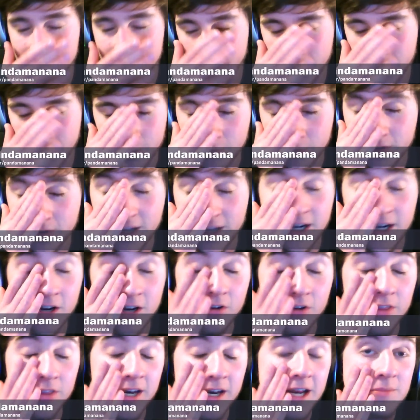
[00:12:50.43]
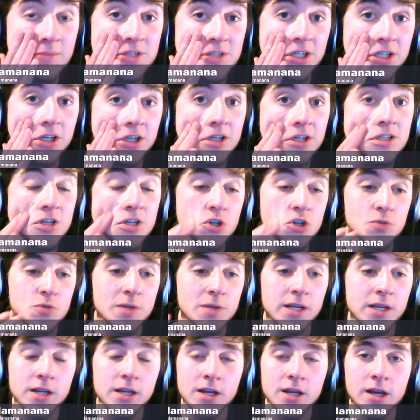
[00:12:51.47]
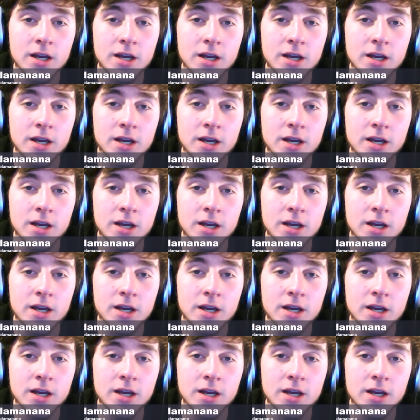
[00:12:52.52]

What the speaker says: I'm forgetting all the names here. Excuse me.